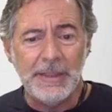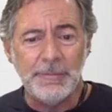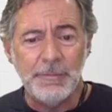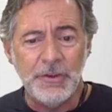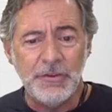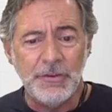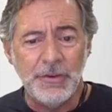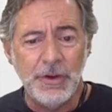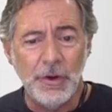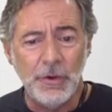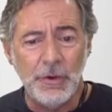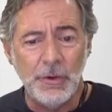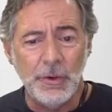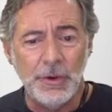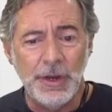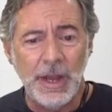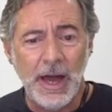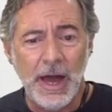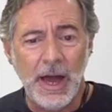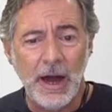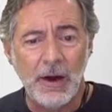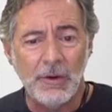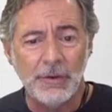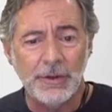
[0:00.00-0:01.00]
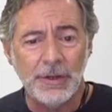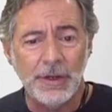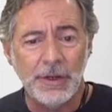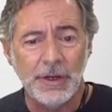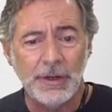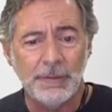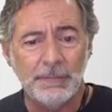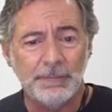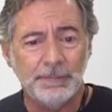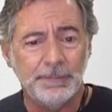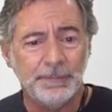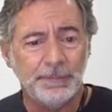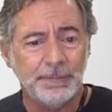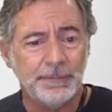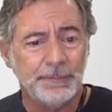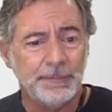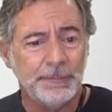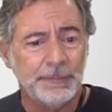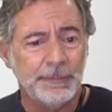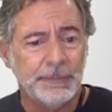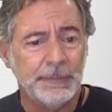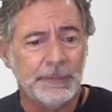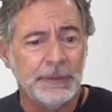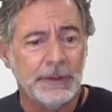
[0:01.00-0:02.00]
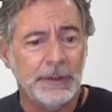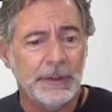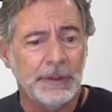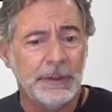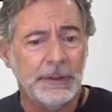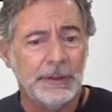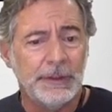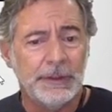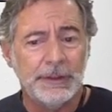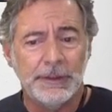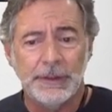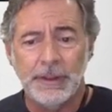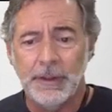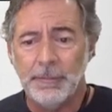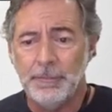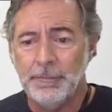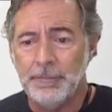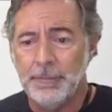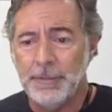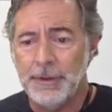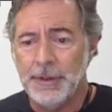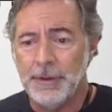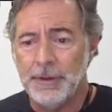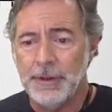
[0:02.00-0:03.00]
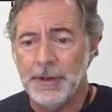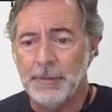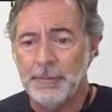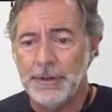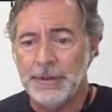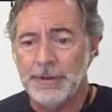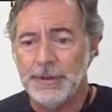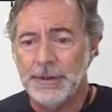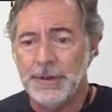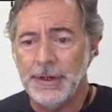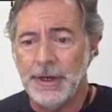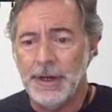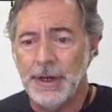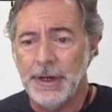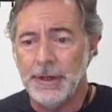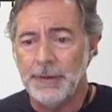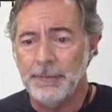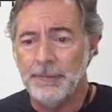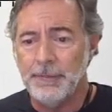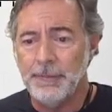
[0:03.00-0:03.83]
me show you now the BTA.